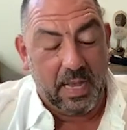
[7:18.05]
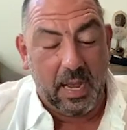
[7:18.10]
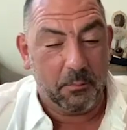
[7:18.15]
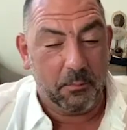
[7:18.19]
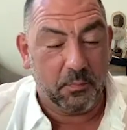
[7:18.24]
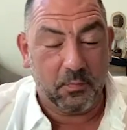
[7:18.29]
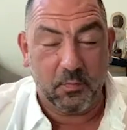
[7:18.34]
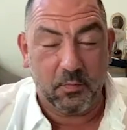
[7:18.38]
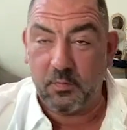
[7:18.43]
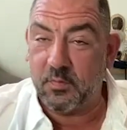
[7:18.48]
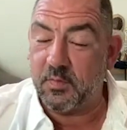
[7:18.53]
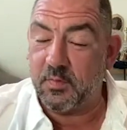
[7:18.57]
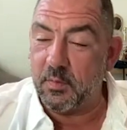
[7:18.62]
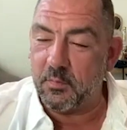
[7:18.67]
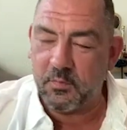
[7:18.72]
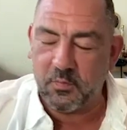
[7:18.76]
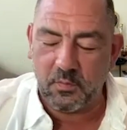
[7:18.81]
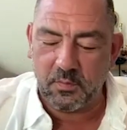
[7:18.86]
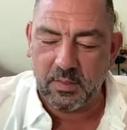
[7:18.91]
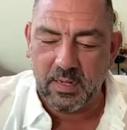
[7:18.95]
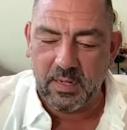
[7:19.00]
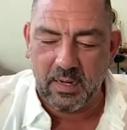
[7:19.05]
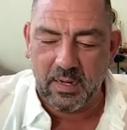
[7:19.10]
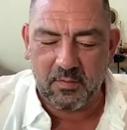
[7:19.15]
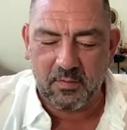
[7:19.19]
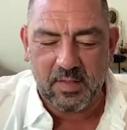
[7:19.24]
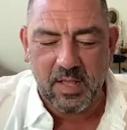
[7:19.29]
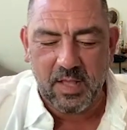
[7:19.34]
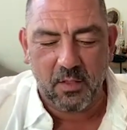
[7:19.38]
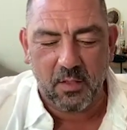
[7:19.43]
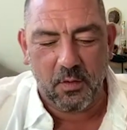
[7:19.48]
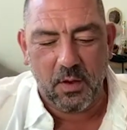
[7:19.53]
I'm certainly not a
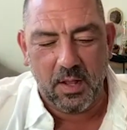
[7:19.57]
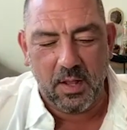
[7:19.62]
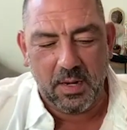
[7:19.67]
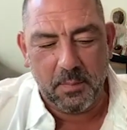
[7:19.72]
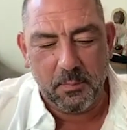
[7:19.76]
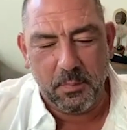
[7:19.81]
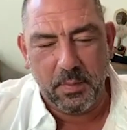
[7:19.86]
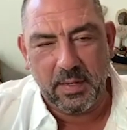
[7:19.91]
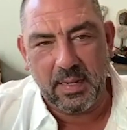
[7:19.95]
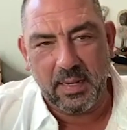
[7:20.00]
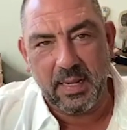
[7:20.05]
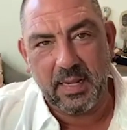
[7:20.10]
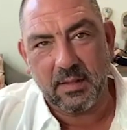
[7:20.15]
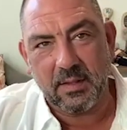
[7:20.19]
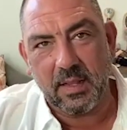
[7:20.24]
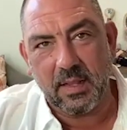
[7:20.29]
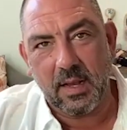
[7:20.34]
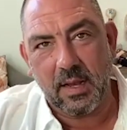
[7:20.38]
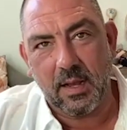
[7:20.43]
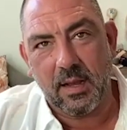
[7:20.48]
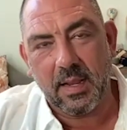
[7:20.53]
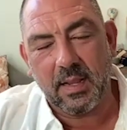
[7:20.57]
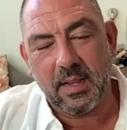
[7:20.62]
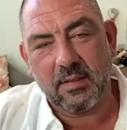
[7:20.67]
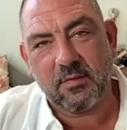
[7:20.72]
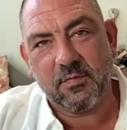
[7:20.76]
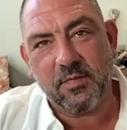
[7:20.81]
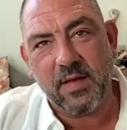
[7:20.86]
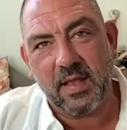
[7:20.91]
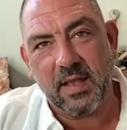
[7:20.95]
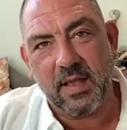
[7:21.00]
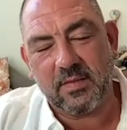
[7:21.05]
scholar on it, but it's
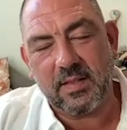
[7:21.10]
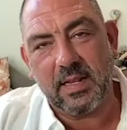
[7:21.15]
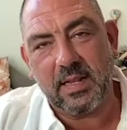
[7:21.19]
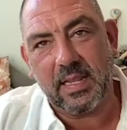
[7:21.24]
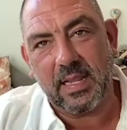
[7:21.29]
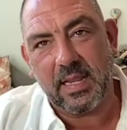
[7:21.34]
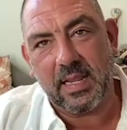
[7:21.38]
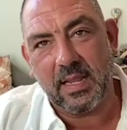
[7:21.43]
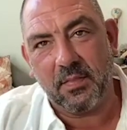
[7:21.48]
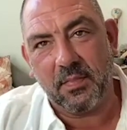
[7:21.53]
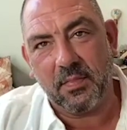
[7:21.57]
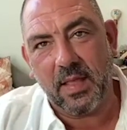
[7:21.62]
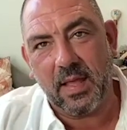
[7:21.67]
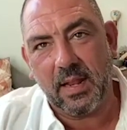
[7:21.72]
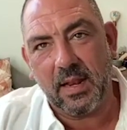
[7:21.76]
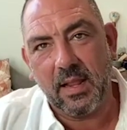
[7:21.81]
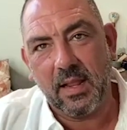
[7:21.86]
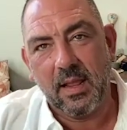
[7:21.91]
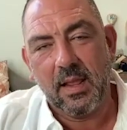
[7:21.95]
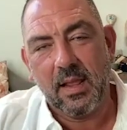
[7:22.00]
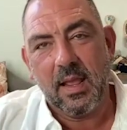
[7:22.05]
fascinating in that